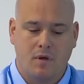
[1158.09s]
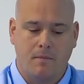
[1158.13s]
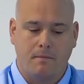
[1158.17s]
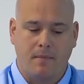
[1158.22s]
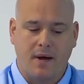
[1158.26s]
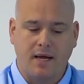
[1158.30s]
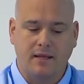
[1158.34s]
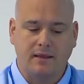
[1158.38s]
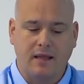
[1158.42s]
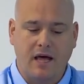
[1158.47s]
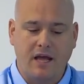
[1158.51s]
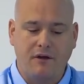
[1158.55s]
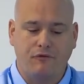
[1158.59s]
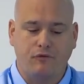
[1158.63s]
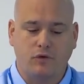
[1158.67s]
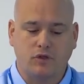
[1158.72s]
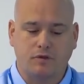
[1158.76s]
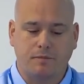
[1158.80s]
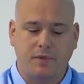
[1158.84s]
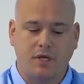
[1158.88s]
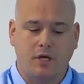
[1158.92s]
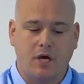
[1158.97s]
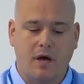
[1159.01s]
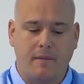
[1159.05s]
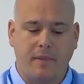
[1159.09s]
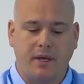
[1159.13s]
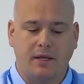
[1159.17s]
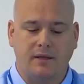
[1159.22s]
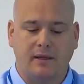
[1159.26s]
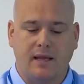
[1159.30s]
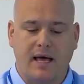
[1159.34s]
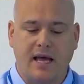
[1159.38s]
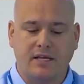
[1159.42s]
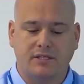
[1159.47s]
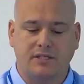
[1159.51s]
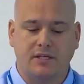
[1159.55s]
My life was becoming
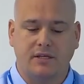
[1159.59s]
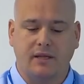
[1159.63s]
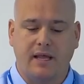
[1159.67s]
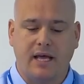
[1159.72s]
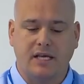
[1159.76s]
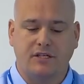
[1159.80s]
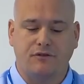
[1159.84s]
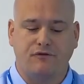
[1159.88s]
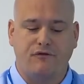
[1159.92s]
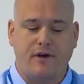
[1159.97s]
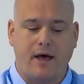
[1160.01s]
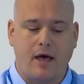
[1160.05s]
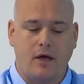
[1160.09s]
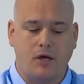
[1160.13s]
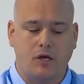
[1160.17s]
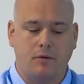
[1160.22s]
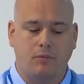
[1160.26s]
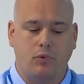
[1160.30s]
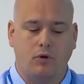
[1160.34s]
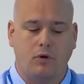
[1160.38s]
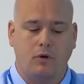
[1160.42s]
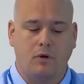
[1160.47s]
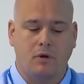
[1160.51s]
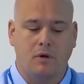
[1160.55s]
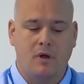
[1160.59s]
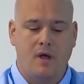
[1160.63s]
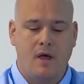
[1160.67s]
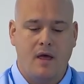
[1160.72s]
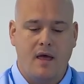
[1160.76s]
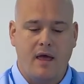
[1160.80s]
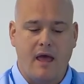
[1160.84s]
less and less valuable